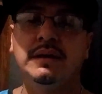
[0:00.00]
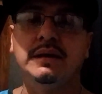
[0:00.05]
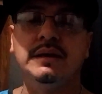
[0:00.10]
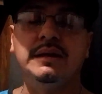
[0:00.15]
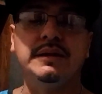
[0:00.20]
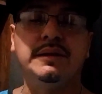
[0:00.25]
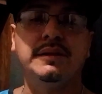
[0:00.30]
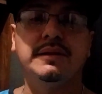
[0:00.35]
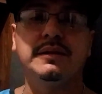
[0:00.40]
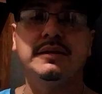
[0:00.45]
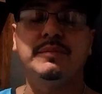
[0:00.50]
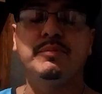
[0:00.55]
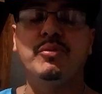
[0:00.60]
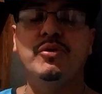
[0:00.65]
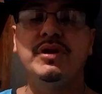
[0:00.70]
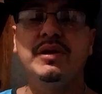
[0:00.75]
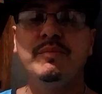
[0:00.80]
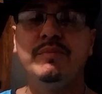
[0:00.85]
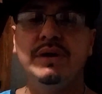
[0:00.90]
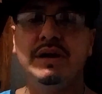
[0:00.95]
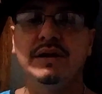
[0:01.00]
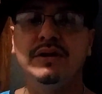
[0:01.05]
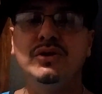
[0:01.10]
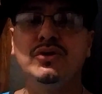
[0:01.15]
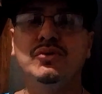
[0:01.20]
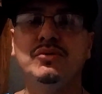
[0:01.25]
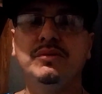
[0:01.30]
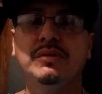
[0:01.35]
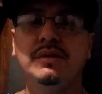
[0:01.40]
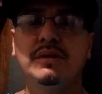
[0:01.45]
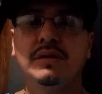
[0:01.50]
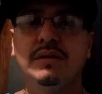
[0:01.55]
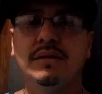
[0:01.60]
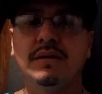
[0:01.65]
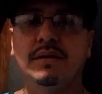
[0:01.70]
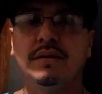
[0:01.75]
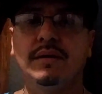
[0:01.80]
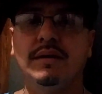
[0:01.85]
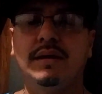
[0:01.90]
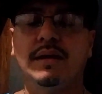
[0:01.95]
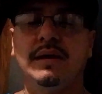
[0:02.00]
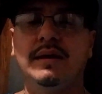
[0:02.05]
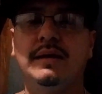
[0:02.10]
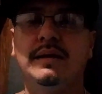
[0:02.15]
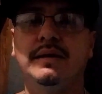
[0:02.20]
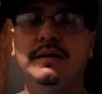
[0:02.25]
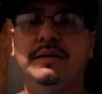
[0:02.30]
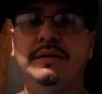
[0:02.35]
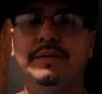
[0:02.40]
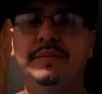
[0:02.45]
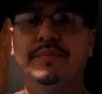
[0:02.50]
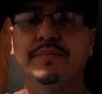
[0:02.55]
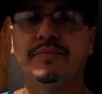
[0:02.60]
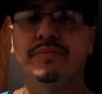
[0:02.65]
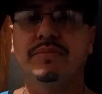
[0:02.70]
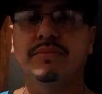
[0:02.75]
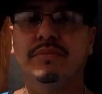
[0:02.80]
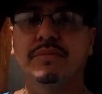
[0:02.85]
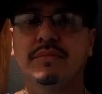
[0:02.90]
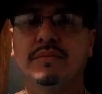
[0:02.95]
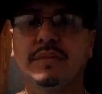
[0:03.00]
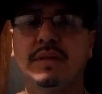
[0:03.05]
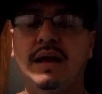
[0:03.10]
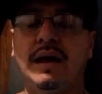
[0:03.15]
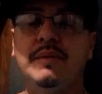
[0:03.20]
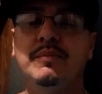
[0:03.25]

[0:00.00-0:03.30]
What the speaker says: it's pretty big news, and I